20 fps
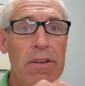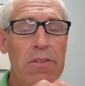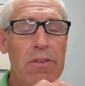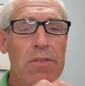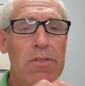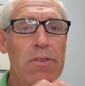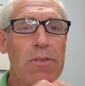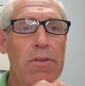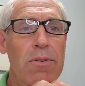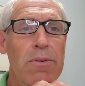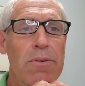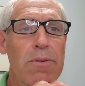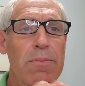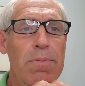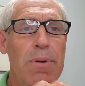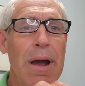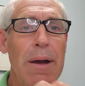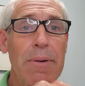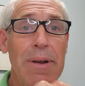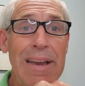So you
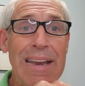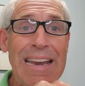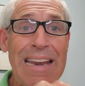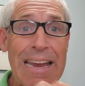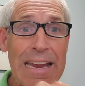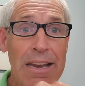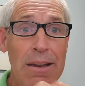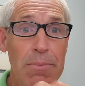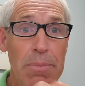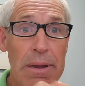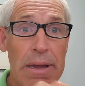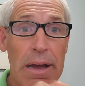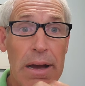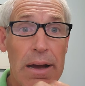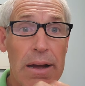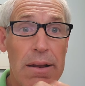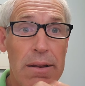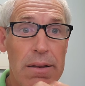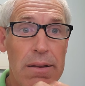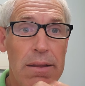probably need to be
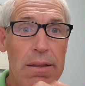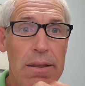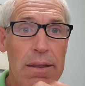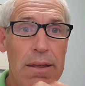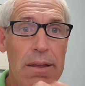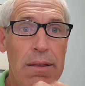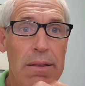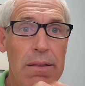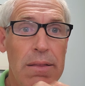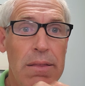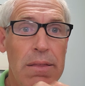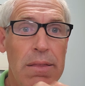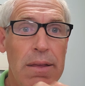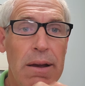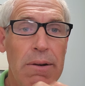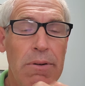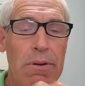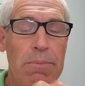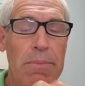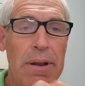on the
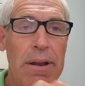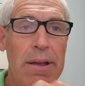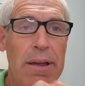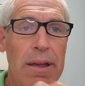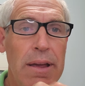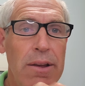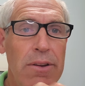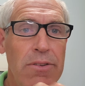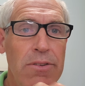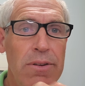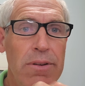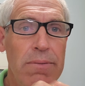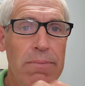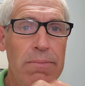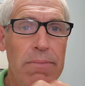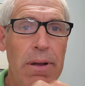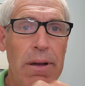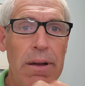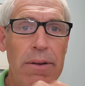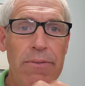thyroid
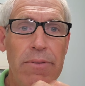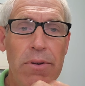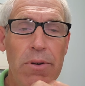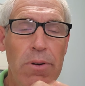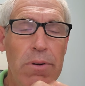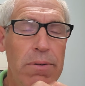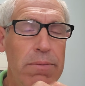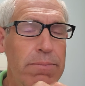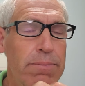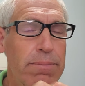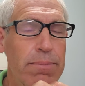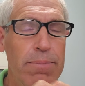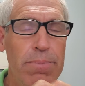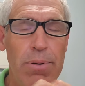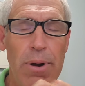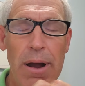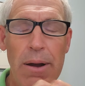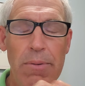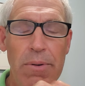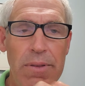medication. I have no
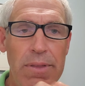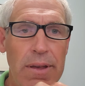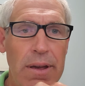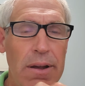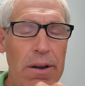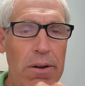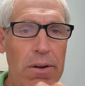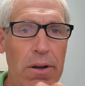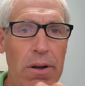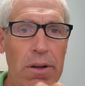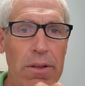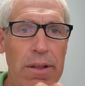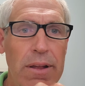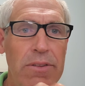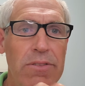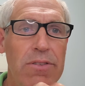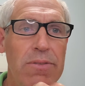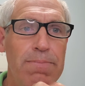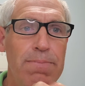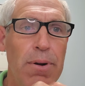problem with that at all.
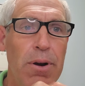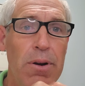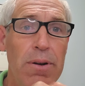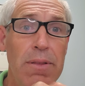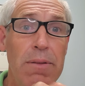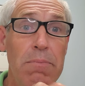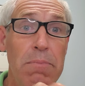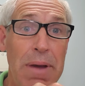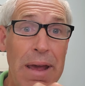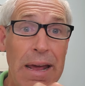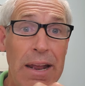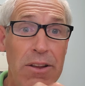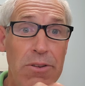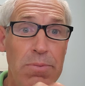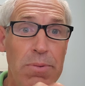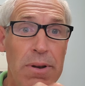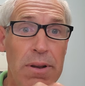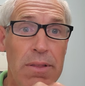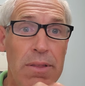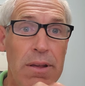That's part of the
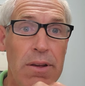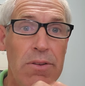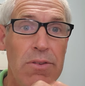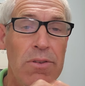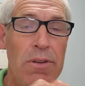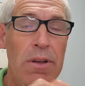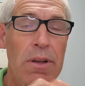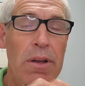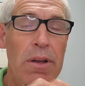management of this.